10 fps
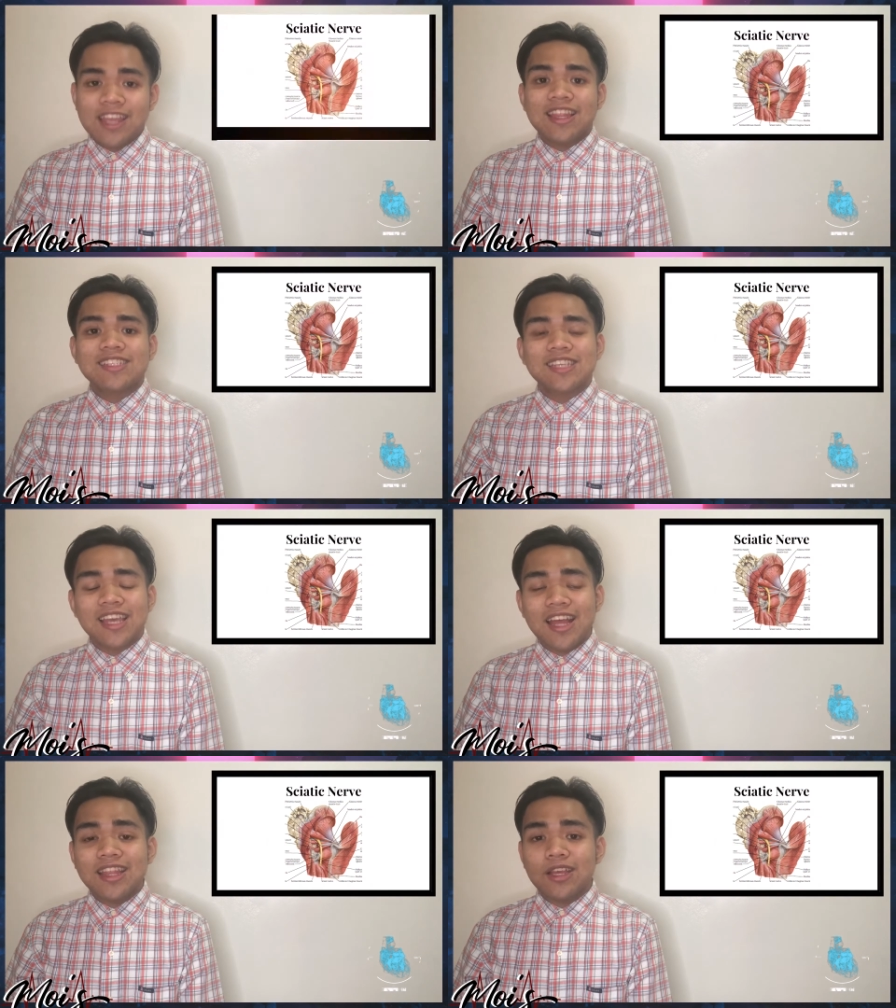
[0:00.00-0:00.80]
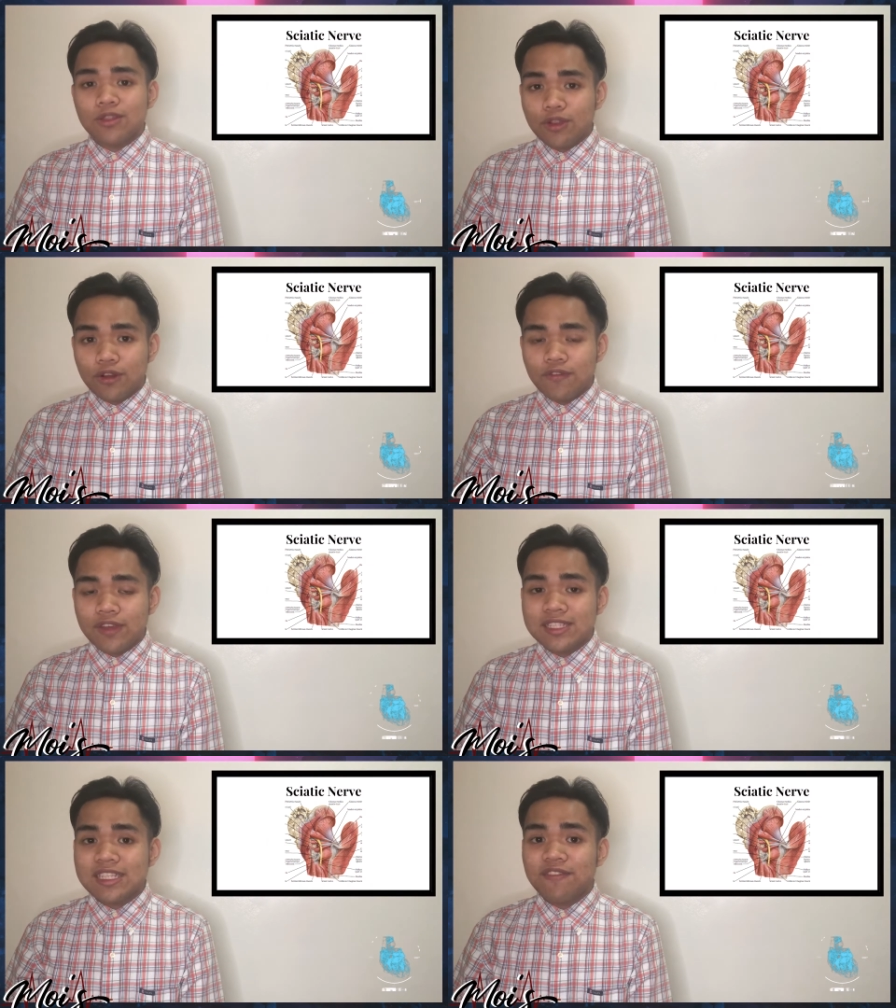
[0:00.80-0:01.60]
the sciatic nerve
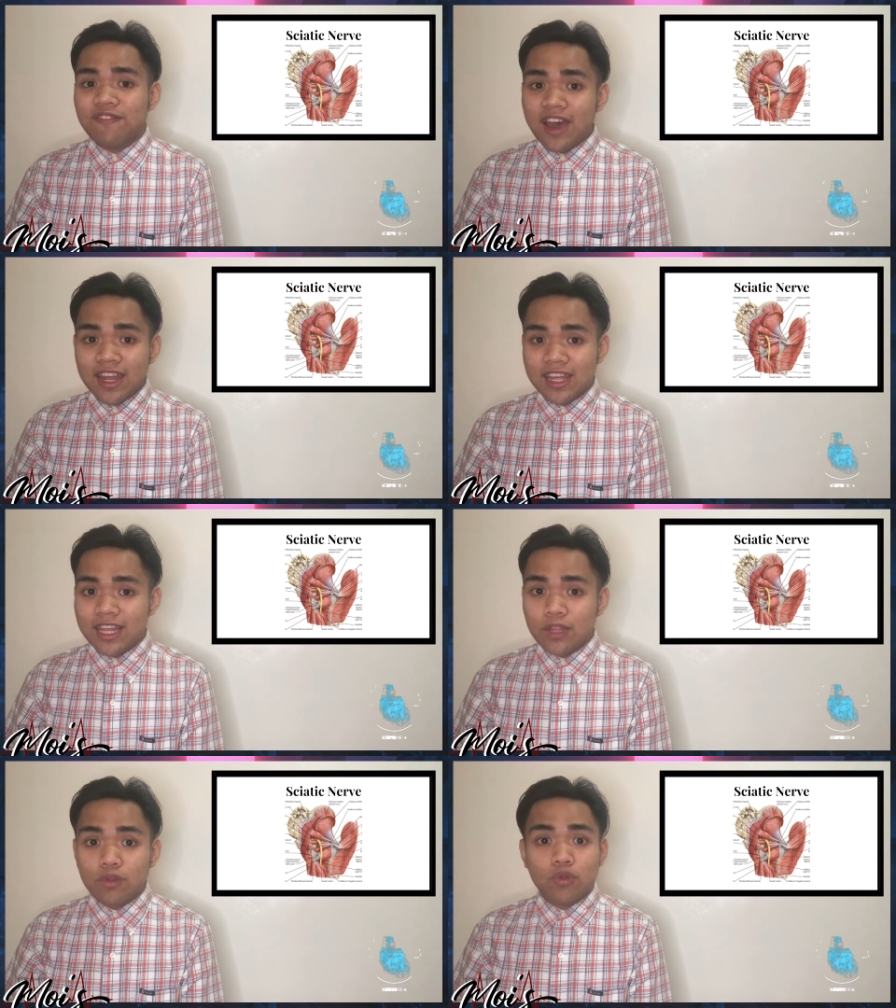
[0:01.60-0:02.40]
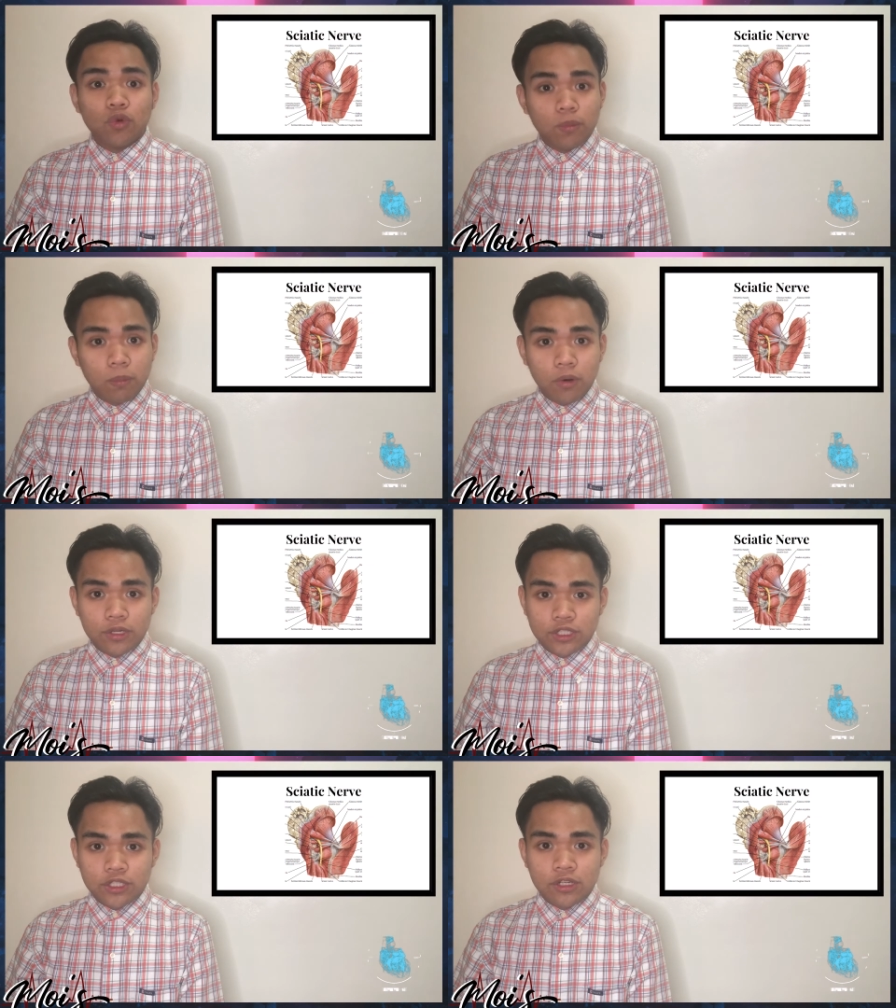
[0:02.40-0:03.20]
is divided into two
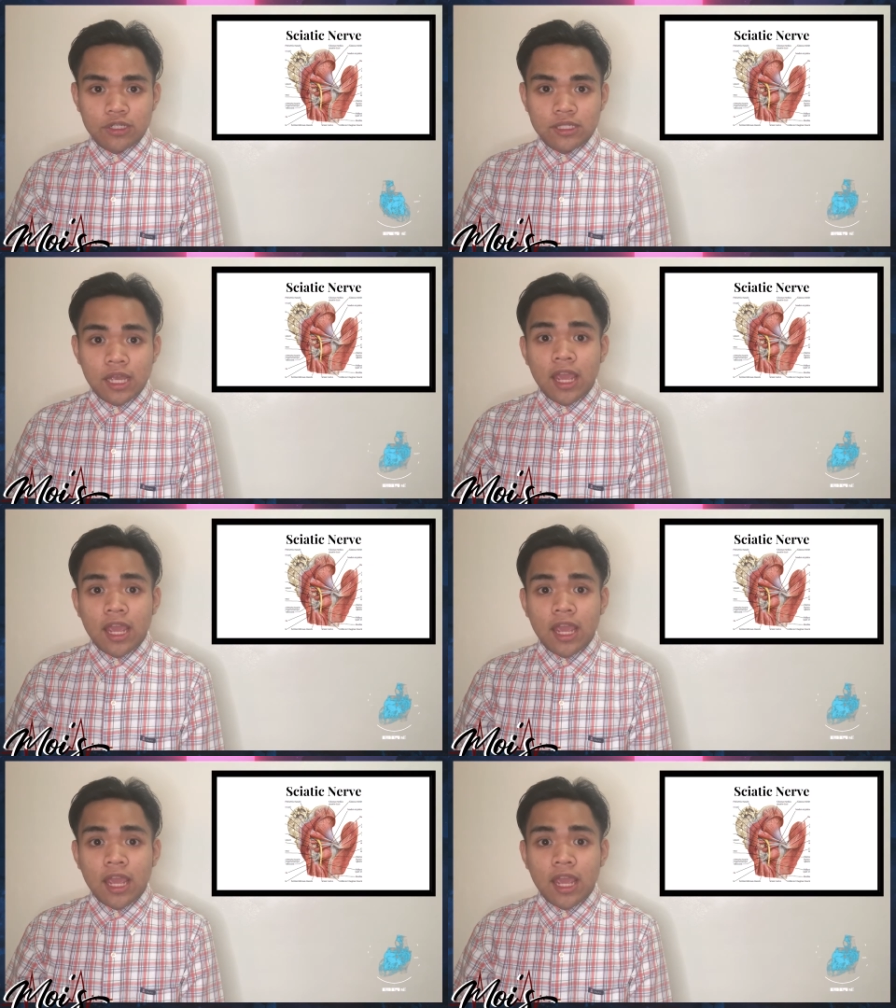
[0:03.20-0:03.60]
portions